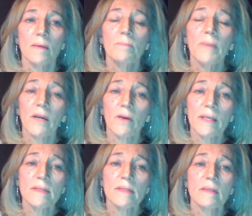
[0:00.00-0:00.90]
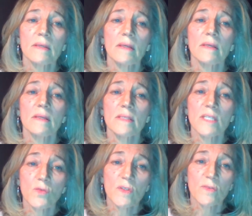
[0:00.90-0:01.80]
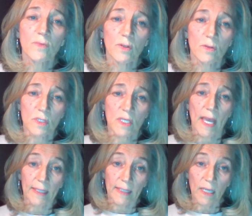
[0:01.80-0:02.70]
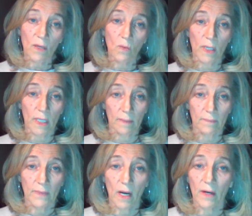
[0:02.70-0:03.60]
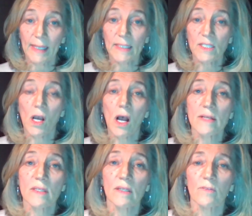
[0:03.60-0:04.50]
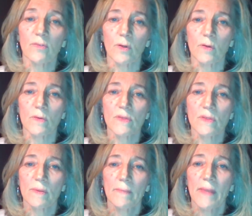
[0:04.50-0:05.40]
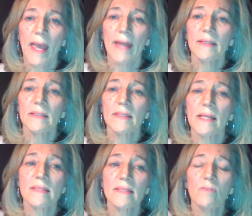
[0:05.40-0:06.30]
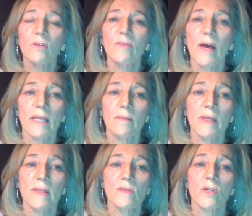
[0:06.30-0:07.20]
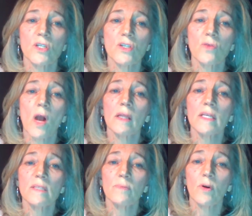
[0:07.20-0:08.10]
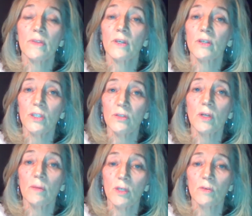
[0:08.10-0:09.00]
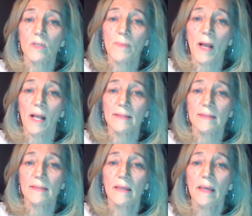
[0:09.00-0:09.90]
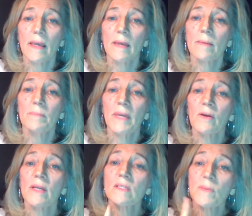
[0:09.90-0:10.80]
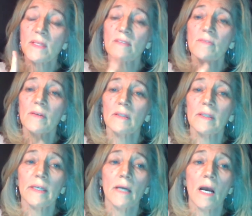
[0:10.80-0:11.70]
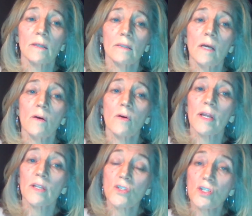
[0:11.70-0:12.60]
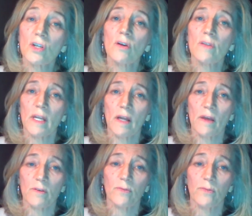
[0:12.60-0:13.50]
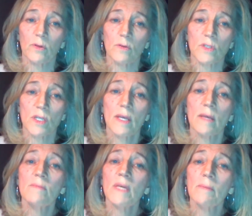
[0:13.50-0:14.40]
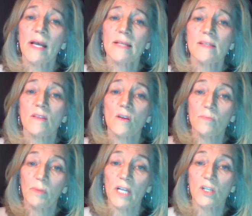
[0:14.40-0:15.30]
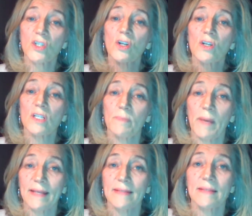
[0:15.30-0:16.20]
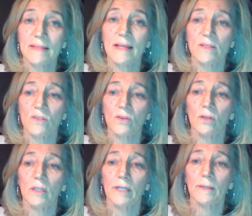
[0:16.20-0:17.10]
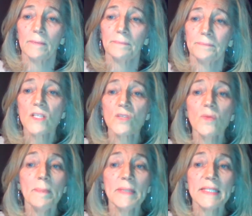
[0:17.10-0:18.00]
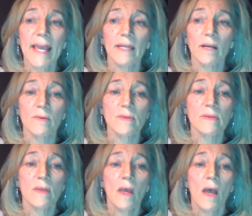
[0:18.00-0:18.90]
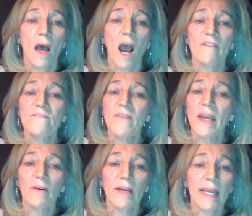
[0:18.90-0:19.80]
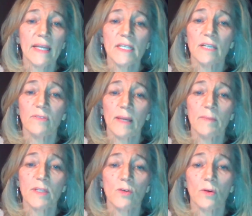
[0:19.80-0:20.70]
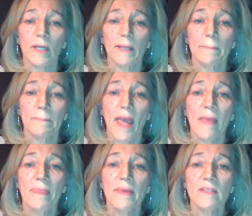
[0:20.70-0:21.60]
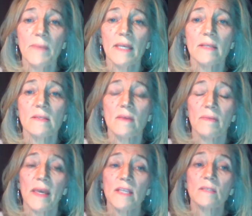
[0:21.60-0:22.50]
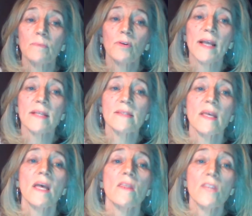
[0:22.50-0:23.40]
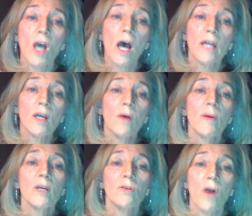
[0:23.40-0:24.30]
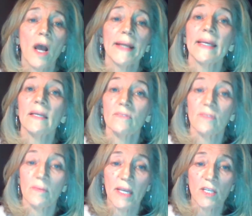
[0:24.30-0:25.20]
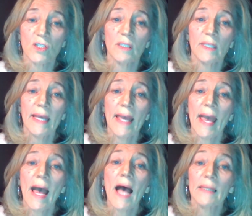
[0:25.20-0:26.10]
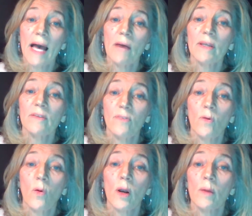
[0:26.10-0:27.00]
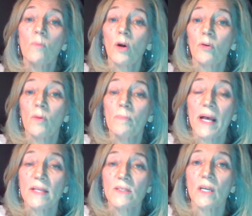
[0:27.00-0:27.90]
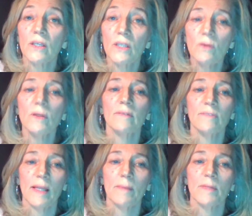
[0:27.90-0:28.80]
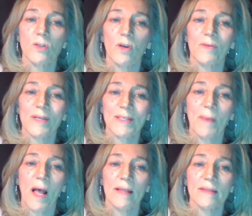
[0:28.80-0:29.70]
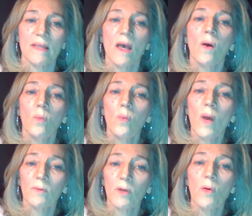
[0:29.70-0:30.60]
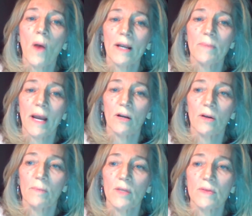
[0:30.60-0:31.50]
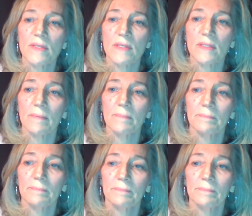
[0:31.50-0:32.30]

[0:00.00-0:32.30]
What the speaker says: Berries, citrus fruit, and kiwi are antioxidant fruits and contain several vitamins which strongly support the acute immune response. Berries specifically are lower in sugar than other fruit, minimizing those blood sugar spikes discussed earlier. Sweet potatoes are very anti-inflammatory, and this means that they suppress the ongoing chronic inflammation allowing for more robust acute inflammatory response when required by our immune system.